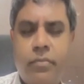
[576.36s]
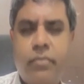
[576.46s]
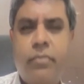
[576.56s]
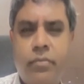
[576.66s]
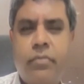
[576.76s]

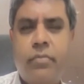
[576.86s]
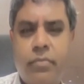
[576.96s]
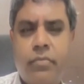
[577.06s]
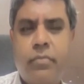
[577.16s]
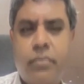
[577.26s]

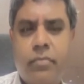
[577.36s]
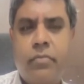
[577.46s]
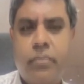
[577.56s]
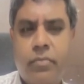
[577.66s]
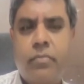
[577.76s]

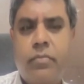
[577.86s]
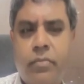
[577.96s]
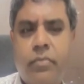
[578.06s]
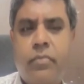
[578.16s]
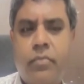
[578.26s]

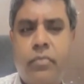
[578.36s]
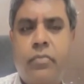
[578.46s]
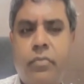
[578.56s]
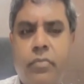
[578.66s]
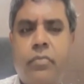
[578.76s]

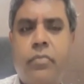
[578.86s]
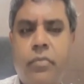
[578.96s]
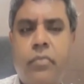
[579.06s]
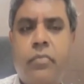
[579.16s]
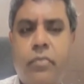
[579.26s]

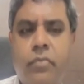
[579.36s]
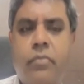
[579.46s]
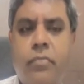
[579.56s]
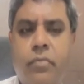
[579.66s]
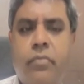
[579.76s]

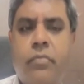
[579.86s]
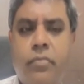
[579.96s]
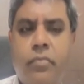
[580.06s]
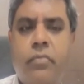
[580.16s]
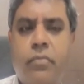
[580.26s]

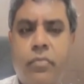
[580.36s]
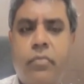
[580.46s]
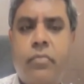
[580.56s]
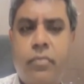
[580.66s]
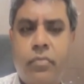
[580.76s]

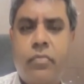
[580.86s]
(silent)